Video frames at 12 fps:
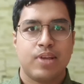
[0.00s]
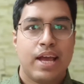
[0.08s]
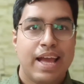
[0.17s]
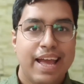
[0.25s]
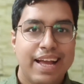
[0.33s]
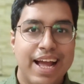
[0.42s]

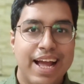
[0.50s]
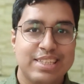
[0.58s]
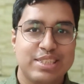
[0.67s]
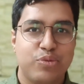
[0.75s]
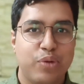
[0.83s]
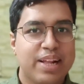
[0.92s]
Hey
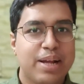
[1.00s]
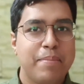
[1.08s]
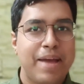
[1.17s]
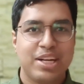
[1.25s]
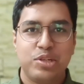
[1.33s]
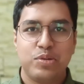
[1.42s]
guys, welcome
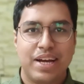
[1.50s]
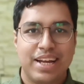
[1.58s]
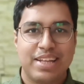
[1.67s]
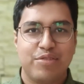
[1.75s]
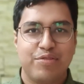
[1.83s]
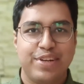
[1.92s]
back to
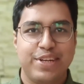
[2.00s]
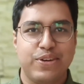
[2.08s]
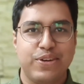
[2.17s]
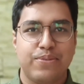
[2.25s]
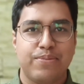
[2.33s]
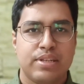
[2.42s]
another
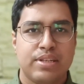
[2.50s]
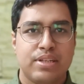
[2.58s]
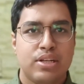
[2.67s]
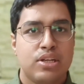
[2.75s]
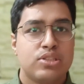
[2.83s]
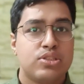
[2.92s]
video.
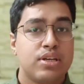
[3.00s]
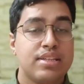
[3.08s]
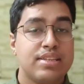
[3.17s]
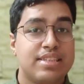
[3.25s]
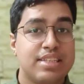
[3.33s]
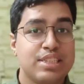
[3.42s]
So
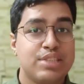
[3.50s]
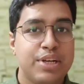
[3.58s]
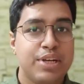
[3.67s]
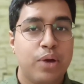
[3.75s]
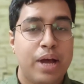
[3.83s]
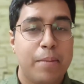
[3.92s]
in this
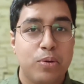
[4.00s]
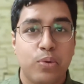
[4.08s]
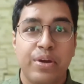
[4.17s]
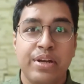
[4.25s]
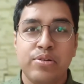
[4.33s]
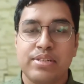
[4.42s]
video, I'm
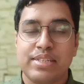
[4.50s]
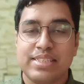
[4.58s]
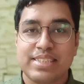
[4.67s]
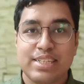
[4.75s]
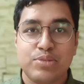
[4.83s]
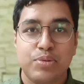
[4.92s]
going to
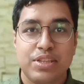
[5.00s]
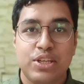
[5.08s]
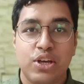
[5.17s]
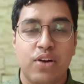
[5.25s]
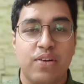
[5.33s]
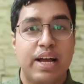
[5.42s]
discuss with you
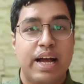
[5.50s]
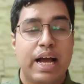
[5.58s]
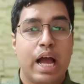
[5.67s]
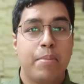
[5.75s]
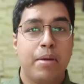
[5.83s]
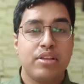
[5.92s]
all
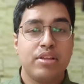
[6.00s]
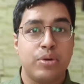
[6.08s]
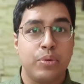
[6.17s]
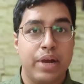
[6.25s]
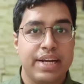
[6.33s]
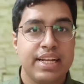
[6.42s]
about the
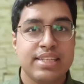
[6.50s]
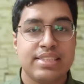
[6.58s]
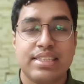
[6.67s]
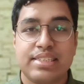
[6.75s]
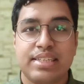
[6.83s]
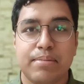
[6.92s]
rating
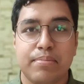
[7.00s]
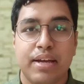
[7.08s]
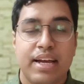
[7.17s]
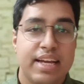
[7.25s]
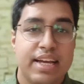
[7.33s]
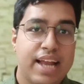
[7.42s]
system
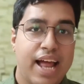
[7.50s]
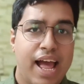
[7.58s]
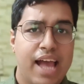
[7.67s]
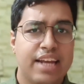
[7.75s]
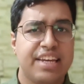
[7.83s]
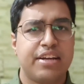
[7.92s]
in
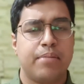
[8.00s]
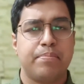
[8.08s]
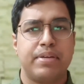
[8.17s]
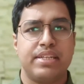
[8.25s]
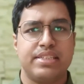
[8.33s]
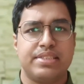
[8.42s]
IT
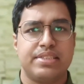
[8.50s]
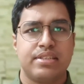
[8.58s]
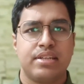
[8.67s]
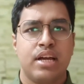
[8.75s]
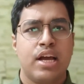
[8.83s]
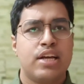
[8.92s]
companies.
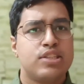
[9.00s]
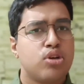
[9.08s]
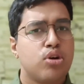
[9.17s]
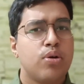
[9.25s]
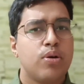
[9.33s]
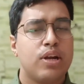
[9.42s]

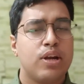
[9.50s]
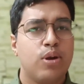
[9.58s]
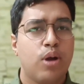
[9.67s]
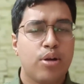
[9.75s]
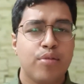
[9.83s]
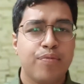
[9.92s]
So
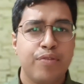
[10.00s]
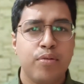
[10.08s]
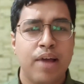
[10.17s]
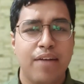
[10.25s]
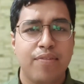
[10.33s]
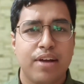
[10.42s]
lot of you
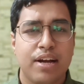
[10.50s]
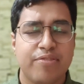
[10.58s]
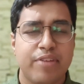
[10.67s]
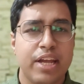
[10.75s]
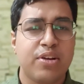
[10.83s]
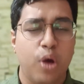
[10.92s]
have a
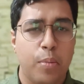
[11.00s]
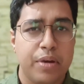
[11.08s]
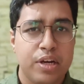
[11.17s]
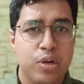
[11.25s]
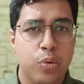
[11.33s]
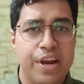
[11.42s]
very
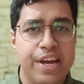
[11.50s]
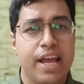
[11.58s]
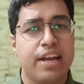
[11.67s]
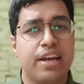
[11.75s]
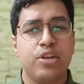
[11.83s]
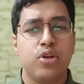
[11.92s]
common query
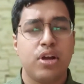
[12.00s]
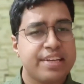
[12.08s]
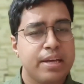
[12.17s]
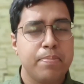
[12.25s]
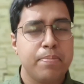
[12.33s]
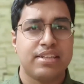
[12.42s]
and you all
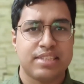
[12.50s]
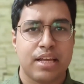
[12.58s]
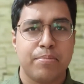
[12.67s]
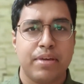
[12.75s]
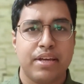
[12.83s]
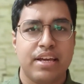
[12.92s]
keep
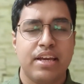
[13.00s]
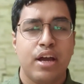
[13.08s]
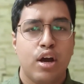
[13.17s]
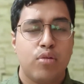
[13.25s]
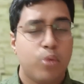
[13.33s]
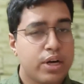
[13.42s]
asking me ki,
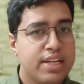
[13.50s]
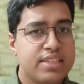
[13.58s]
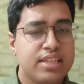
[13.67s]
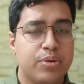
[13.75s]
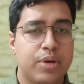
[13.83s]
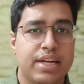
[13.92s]
what is
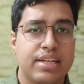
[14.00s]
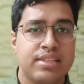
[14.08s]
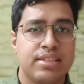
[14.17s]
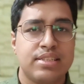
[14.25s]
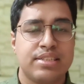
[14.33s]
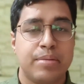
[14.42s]
the rating
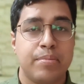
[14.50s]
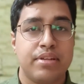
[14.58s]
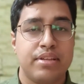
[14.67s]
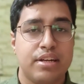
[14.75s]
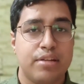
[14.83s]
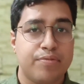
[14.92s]
system in
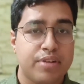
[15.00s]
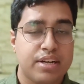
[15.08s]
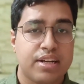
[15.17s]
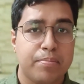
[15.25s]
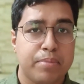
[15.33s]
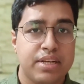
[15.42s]
the different
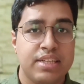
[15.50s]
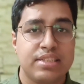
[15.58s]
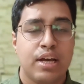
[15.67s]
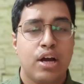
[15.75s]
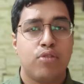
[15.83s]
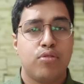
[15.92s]
companies?
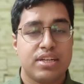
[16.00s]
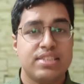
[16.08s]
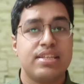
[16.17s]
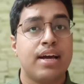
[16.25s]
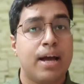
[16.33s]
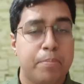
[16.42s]
What is
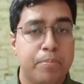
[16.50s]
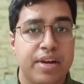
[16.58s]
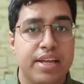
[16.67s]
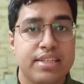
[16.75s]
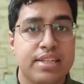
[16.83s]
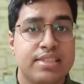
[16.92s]
the
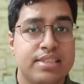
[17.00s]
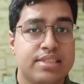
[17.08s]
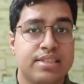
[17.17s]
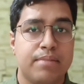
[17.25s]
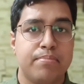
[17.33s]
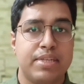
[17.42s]
appraisal
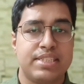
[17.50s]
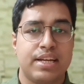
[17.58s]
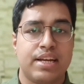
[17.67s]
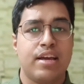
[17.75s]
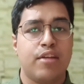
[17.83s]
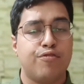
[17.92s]
system
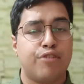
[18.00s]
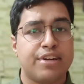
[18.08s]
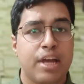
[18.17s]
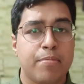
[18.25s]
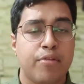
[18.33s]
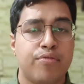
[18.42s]
basically, and what
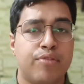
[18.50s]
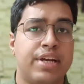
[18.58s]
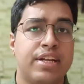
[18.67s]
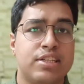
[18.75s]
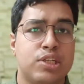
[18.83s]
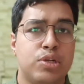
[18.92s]
type of
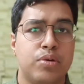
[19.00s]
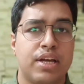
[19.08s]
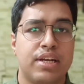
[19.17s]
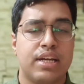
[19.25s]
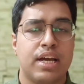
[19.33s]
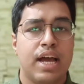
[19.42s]
ratings do you
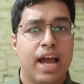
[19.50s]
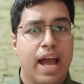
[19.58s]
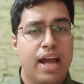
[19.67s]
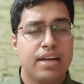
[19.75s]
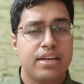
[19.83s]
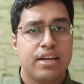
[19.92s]
get?
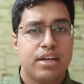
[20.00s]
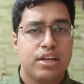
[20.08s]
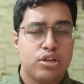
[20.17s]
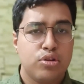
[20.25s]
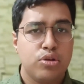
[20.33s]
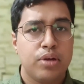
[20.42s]
And
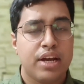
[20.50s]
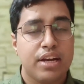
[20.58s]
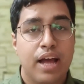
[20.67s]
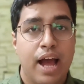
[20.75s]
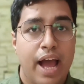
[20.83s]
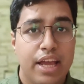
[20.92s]
do you get a
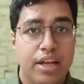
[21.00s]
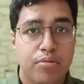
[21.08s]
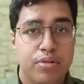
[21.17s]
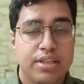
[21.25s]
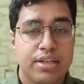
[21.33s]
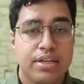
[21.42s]
hike
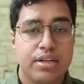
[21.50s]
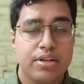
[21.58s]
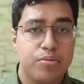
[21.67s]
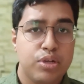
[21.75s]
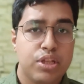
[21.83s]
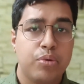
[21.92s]
with
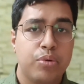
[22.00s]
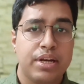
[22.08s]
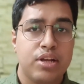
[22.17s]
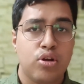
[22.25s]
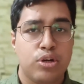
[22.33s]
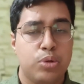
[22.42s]
your
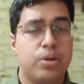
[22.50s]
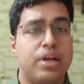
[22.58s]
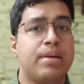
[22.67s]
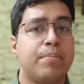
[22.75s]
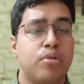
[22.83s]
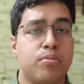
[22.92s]
rating, or do you get
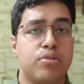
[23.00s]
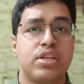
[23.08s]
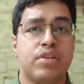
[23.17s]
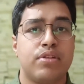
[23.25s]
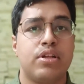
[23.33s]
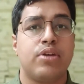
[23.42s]
a promotion
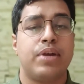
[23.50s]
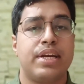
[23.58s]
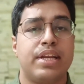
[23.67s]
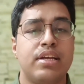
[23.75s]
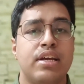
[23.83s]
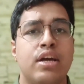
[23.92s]
with your
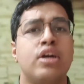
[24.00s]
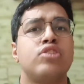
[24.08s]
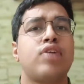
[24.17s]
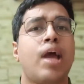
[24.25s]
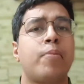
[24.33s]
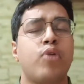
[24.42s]
rating?
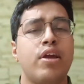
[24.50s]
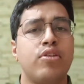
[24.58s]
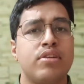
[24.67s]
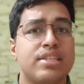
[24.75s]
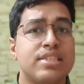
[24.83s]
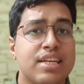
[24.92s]
So I'm going
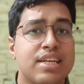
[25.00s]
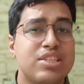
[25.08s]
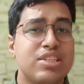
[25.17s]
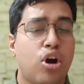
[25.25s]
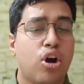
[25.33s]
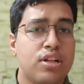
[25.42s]
to discuss
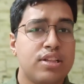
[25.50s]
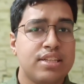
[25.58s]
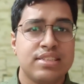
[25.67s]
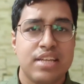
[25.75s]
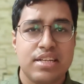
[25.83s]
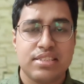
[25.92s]
all these
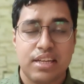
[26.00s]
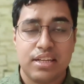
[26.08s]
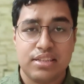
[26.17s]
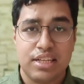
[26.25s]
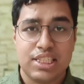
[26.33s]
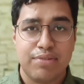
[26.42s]
things
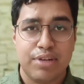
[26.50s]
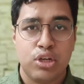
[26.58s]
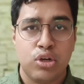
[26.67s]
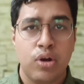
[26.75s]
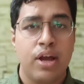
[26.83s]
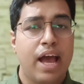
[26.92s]
in this
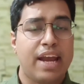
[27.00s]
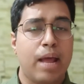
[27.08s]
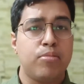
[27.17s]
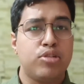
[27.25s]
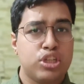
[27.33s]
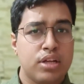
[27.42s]
video, and
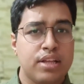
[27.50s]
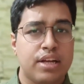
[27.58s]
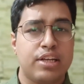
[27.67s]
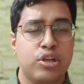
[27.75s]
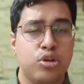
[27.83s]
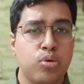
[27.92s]
I'm sure that
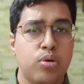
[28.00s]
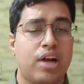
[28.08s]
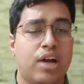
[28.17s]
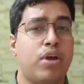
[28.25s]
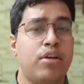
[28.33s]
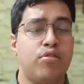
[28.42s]
you are
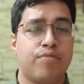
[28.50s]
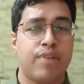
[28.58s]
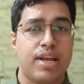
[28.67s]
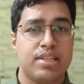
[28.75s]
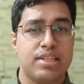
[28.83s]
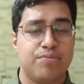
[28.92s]
going to
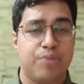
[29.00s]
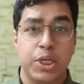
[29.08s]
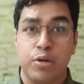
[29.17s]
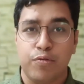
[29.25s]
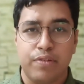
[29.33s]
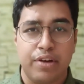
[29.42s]
find this
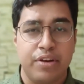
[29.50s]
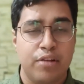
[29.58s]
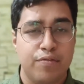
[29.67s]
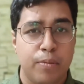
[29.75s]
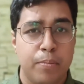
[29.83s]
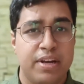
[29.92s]
video very
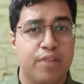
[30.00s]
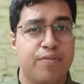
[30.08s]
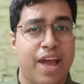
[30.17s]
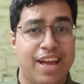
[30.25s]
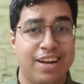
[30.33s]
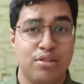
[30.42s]
informative
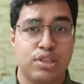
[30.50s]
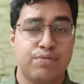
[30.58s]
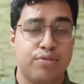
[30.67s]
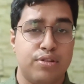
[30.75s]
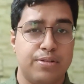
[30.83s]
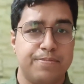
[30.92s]
and useful.